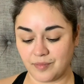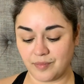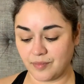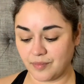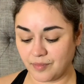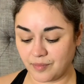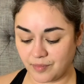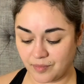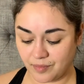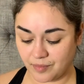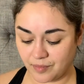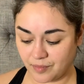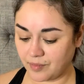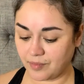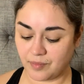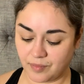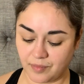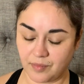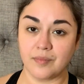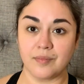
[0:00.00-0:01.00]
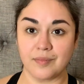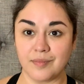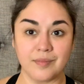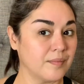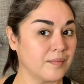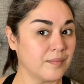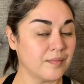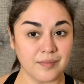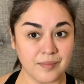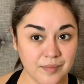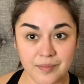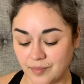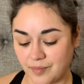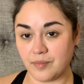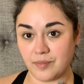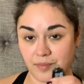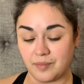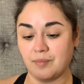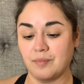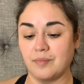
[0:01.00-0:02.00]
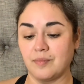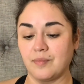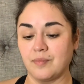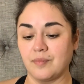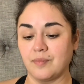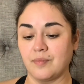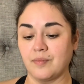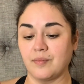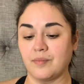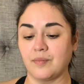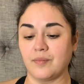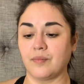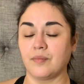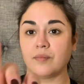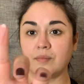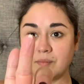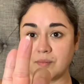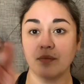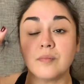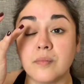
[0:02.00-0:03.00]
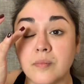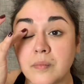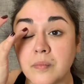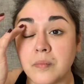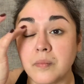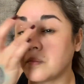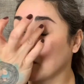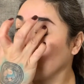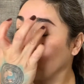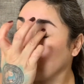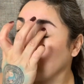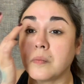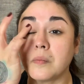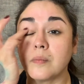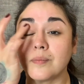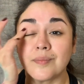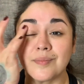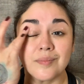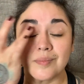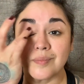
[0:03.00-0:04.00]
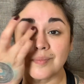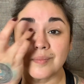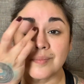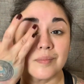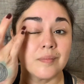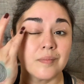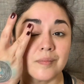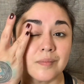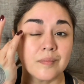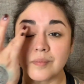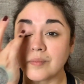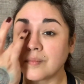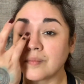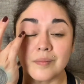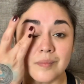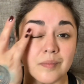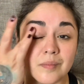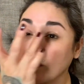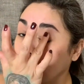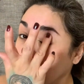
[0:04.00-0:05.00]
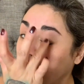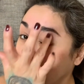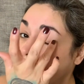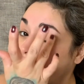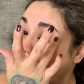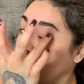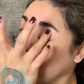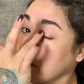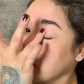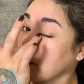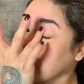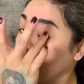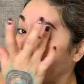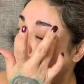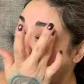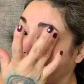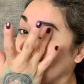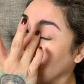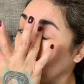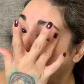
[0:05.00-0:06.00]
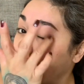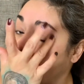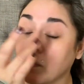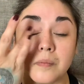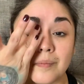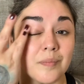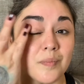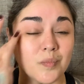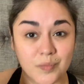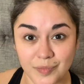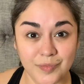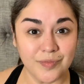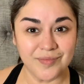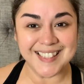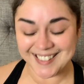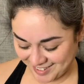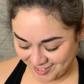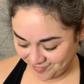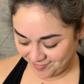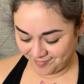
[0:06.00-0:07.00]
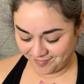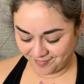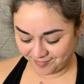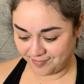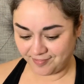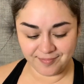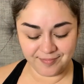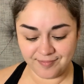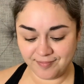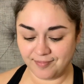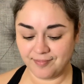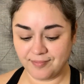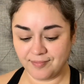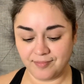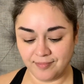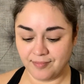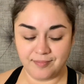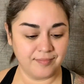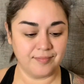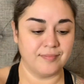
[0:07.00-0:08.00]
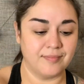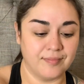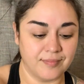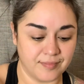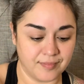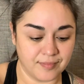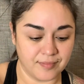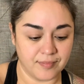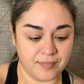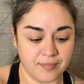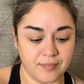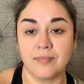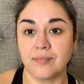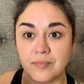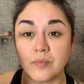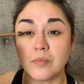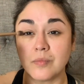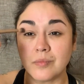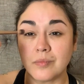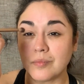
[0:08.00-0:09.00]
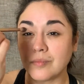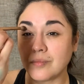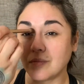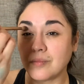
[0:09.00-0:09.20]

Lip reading: in a basket and she would allow us kids to play with it. I think I fell in love with makeup back then. Right here I'm putting on my eyeshadow primer.